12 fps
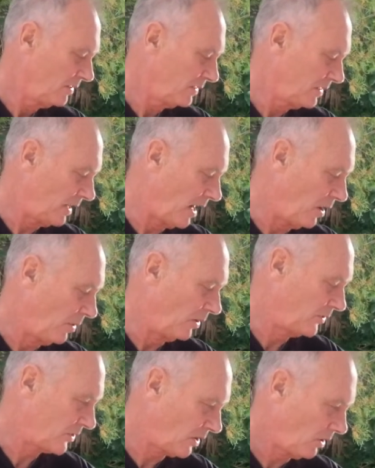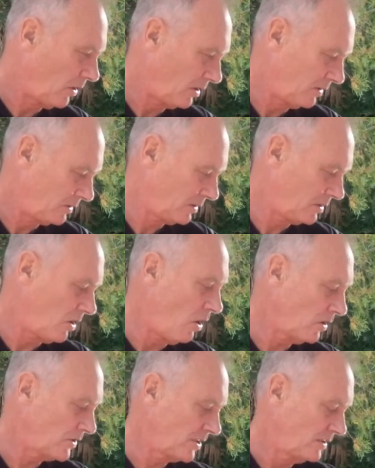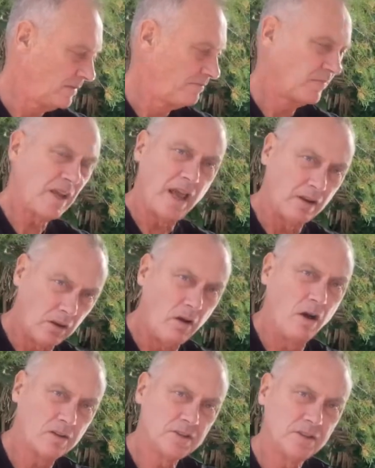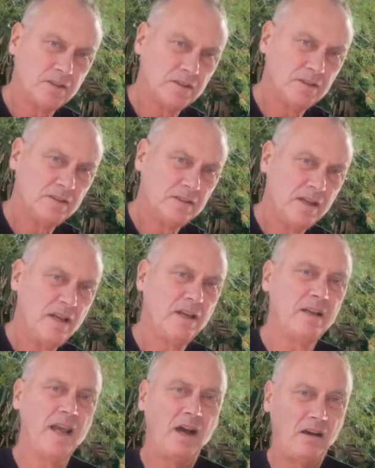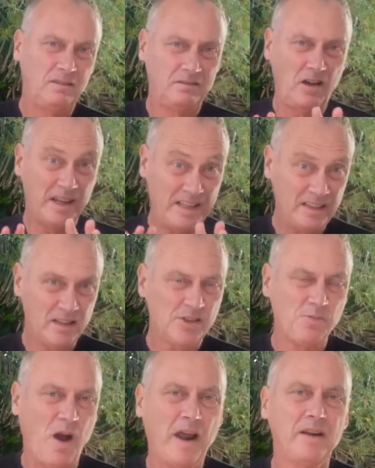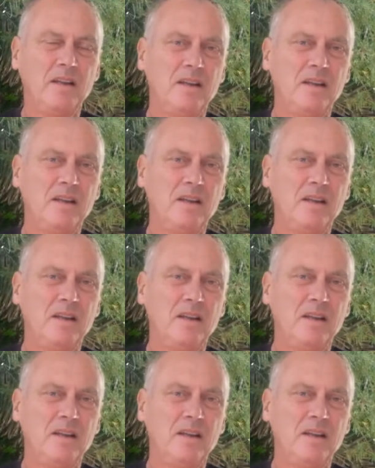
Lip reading: their elbow is cocked and locked. Now, I get this one.